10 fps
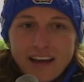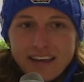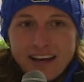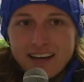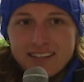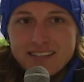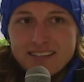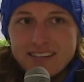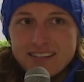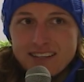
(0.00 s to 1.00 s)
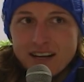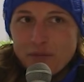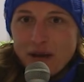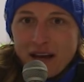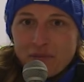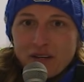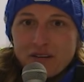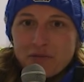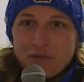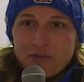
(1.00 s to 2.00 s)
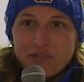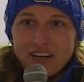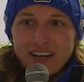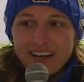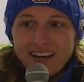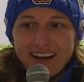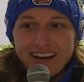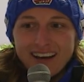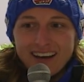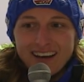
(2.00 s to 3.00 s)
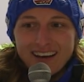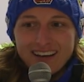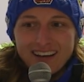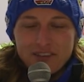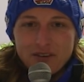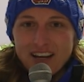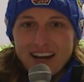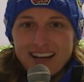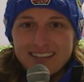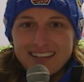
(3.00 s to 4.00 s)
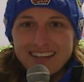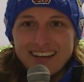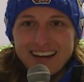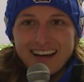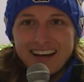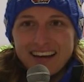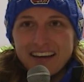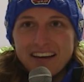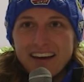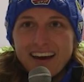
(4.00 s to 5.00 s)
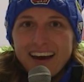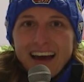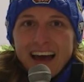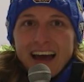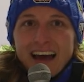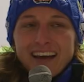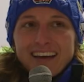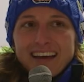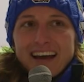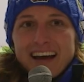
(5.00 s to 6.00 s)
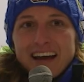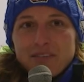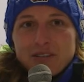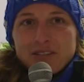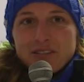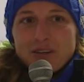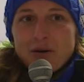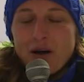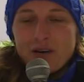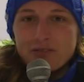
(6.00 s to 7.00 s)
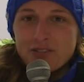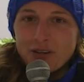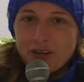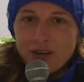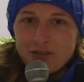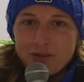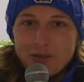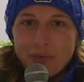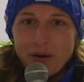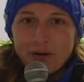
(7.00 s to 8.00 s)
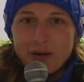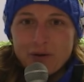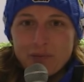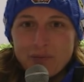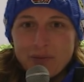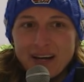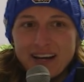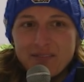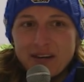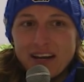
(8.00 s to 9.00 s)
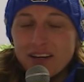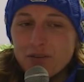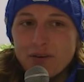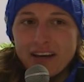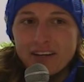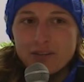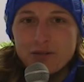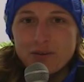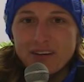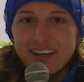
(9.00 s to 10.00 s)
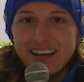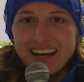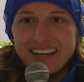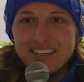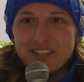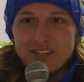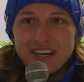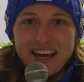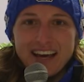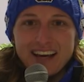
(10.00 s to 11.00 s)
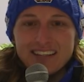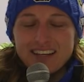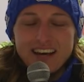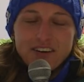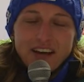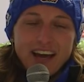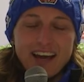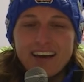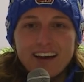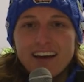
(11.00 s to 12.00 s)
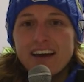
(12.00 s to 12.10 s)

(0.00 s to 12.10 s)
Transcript: Yeah, it's an unbelievable feeling. I can't realize it. I was so often so close to the podium, and I knew I could do it. And today I say, okay,